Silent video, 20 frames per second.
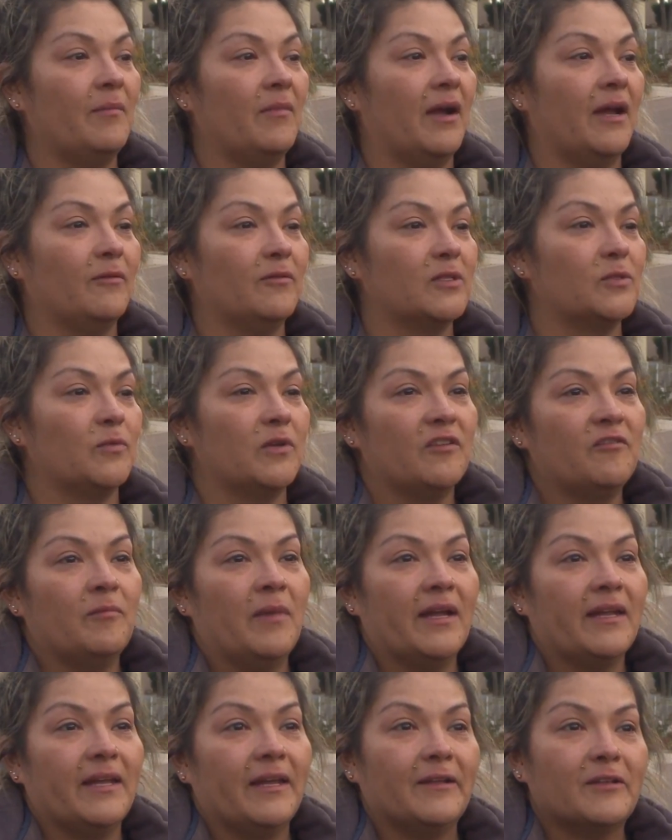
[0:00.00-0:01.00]
mind was what if
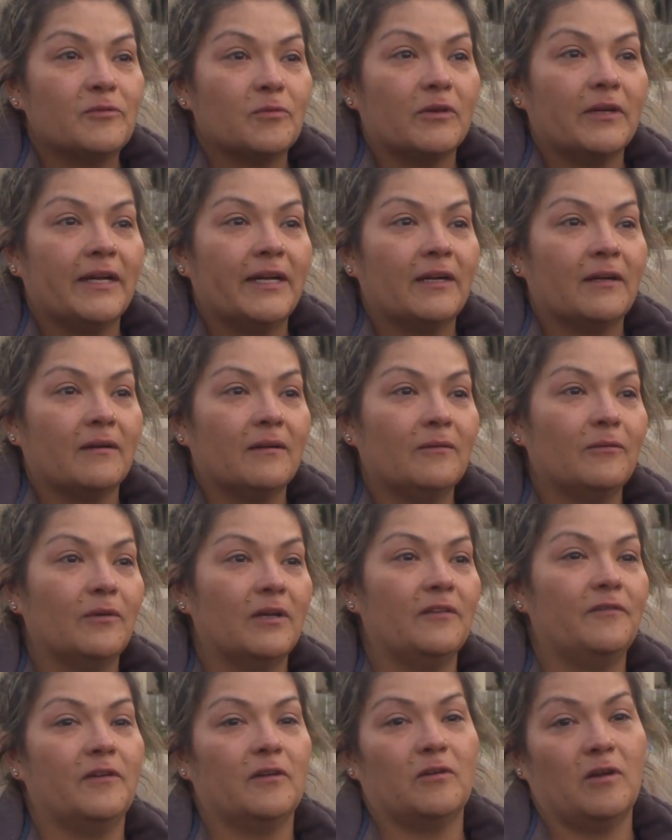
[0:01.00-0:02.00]
my kids were here?
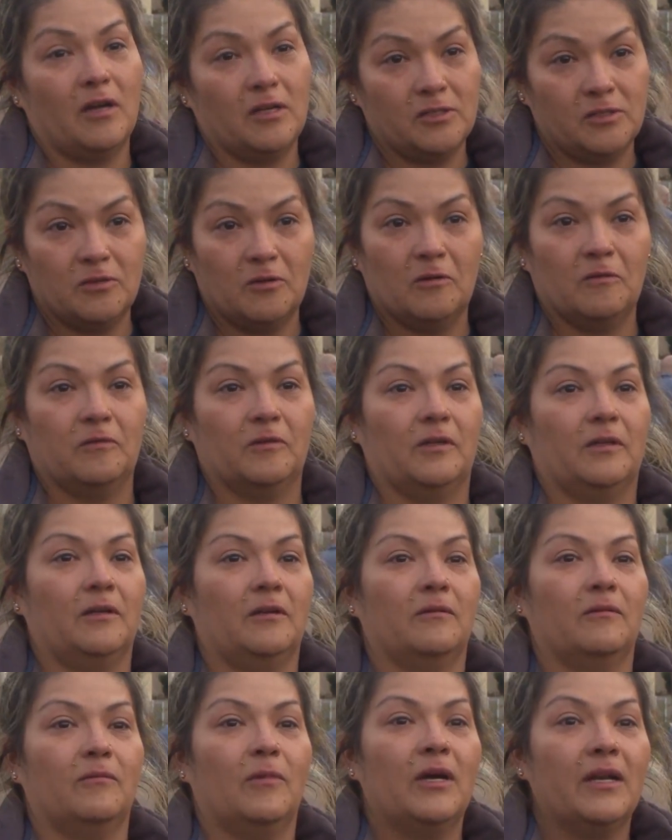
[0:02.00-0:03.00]
What if it crossed over?
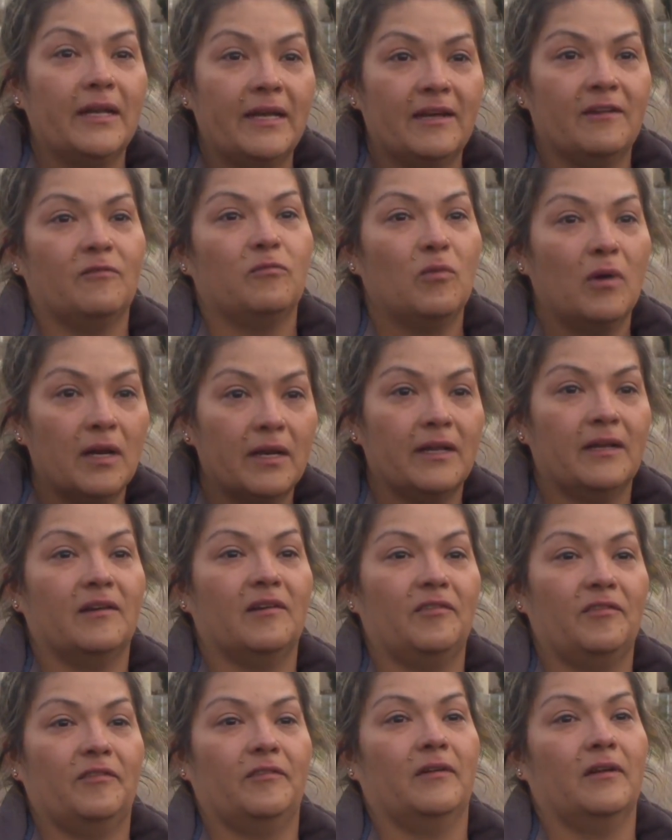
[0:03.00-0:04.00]
What if? What
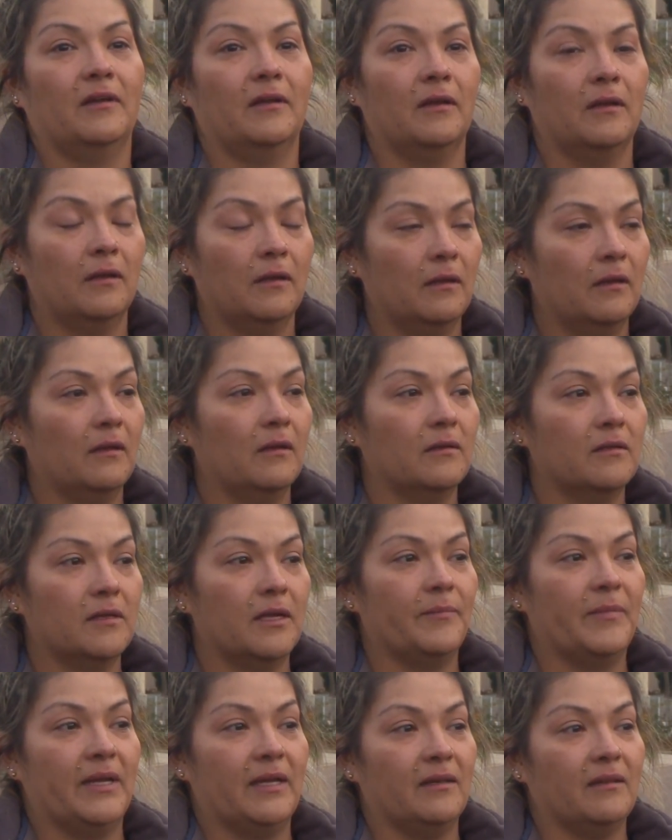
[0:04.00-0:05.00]
if?
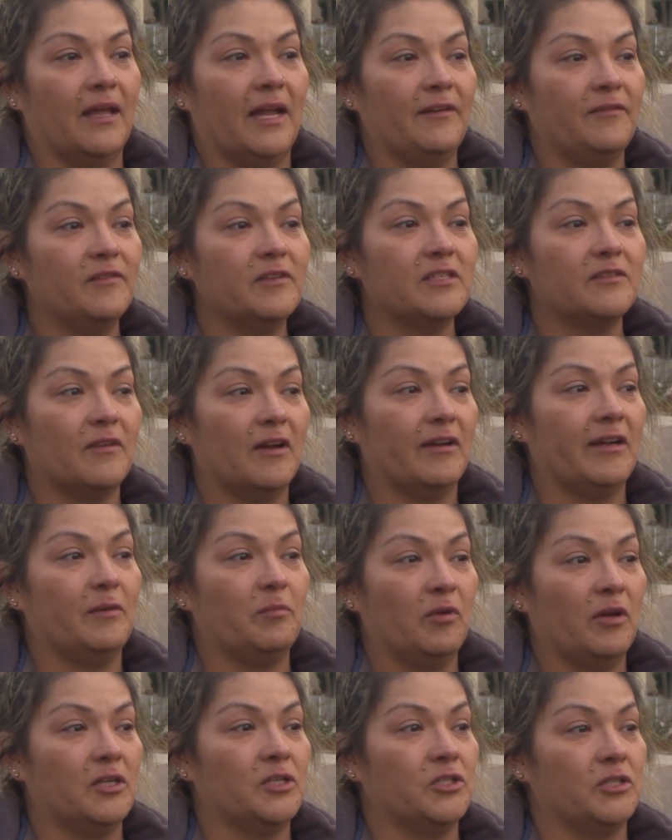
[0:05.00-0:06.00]
I mean, life is very
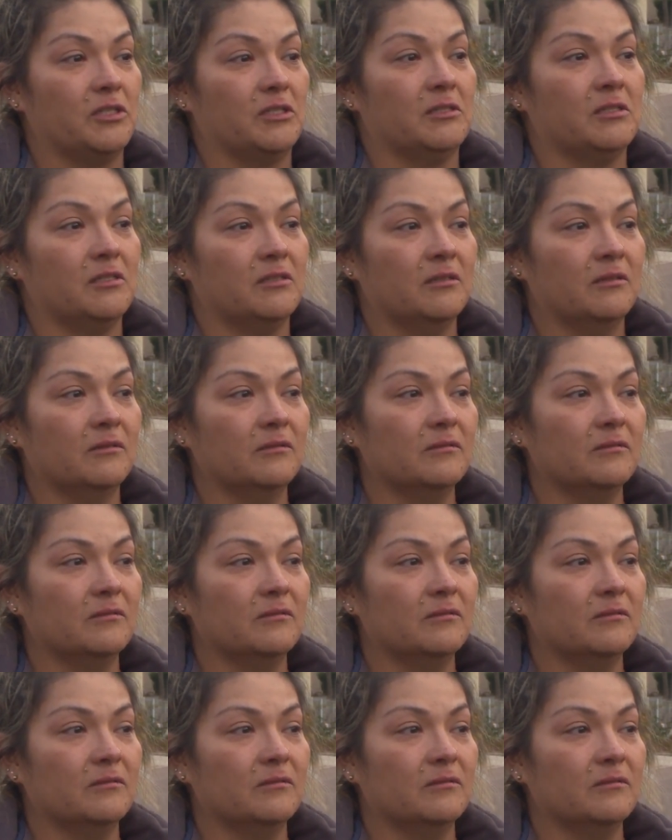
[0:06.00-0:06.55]
precious.